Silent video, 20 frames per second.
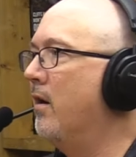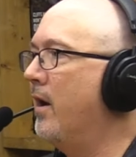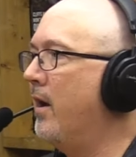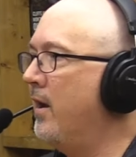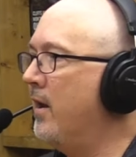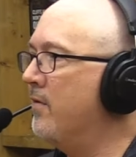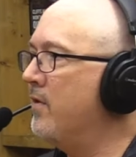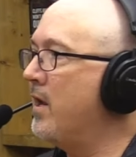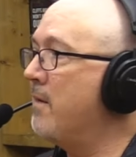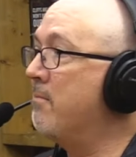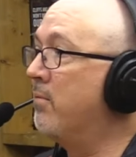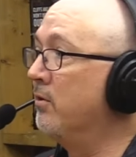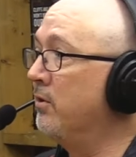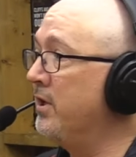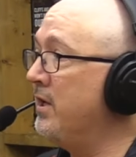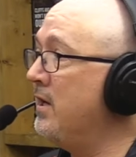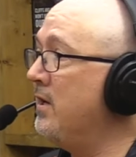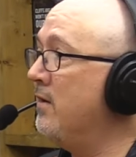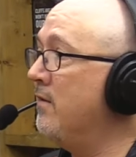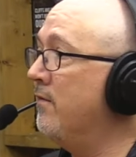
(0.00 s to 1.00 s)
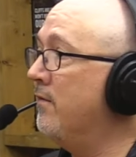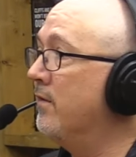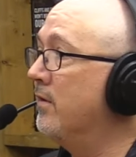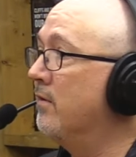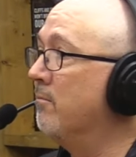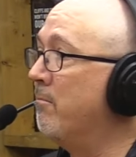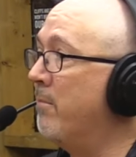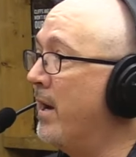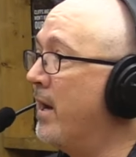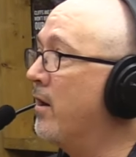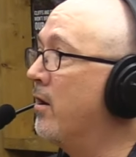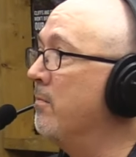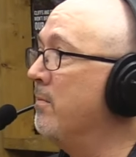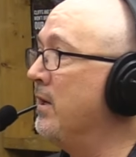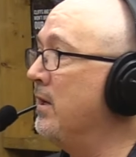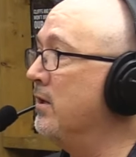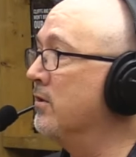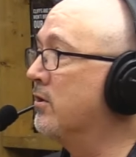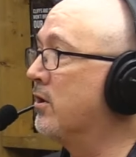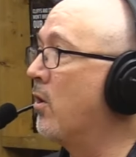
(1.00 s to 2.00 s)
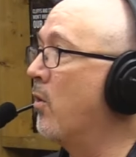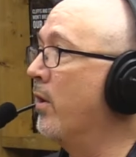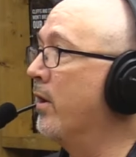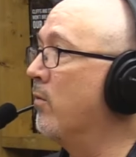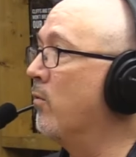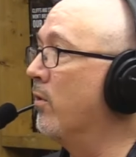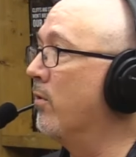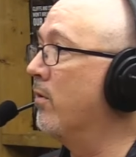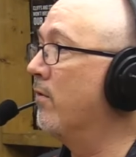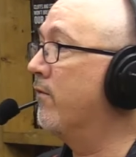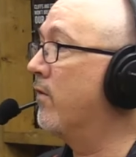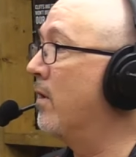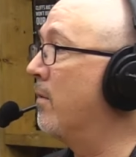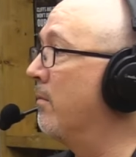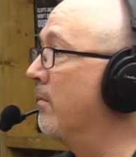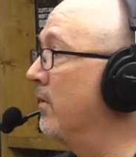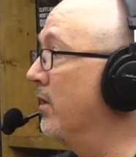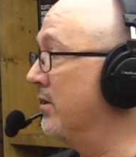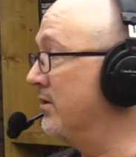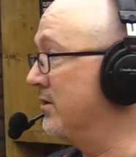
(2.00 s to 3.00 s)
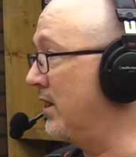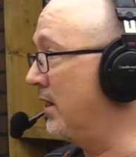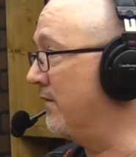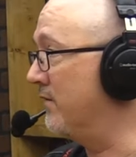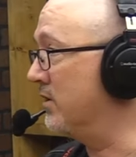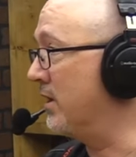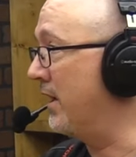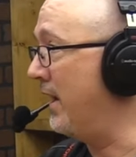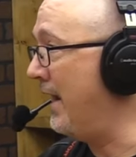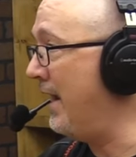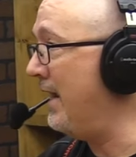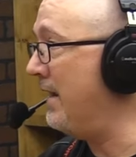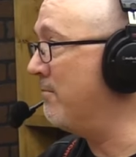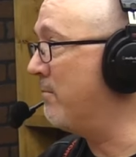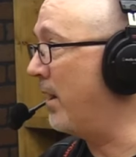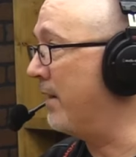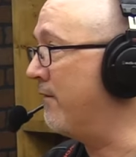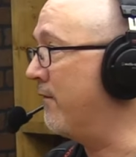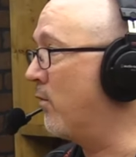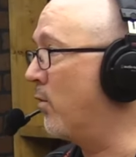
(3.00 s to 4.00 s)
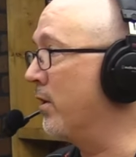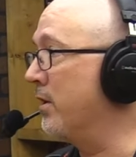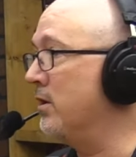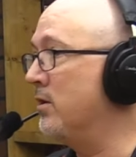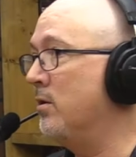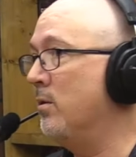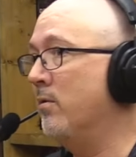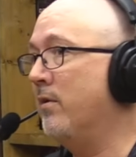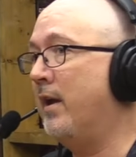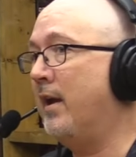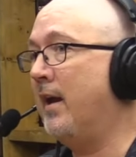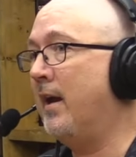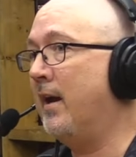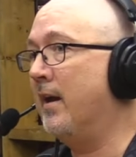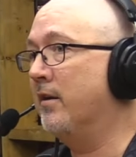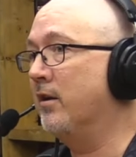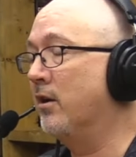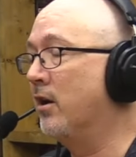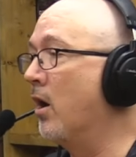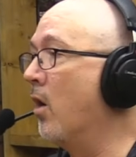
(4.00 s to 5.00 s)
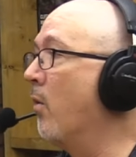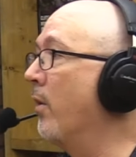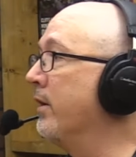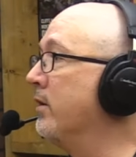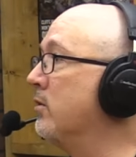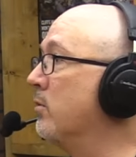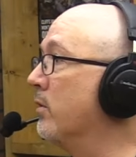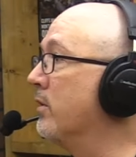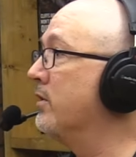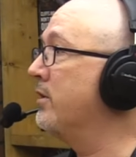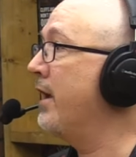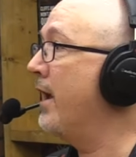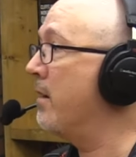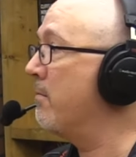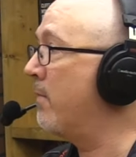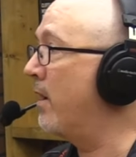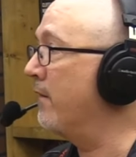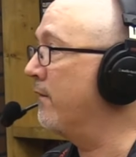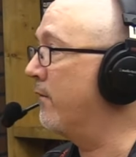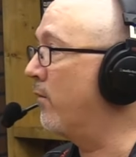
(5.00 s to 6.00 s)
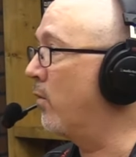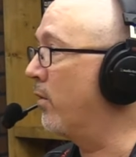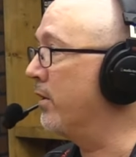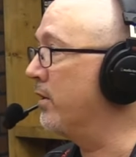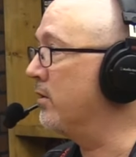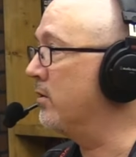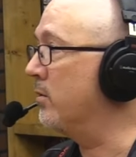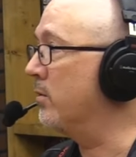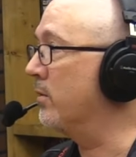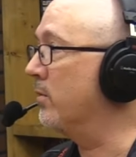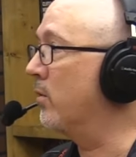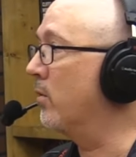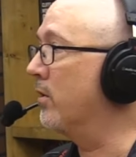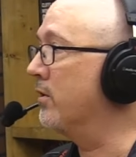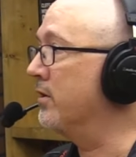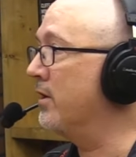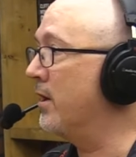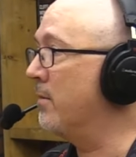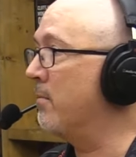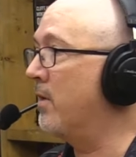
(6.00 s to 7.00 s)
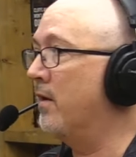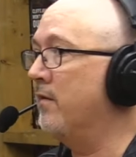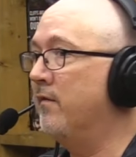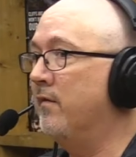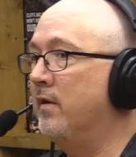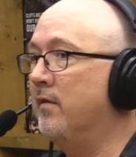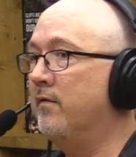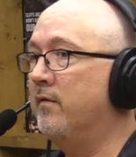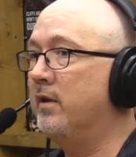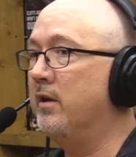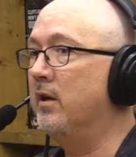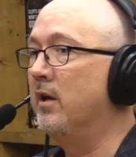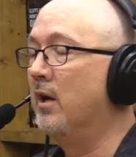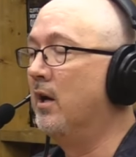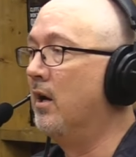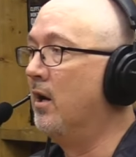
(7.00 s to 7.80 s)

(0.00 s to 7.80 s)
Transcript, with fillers: And they believe better means going from, let's say, if it's an 8 by 42 they had, going to a 10 by 42 mm-hmm. or a 10 by 50.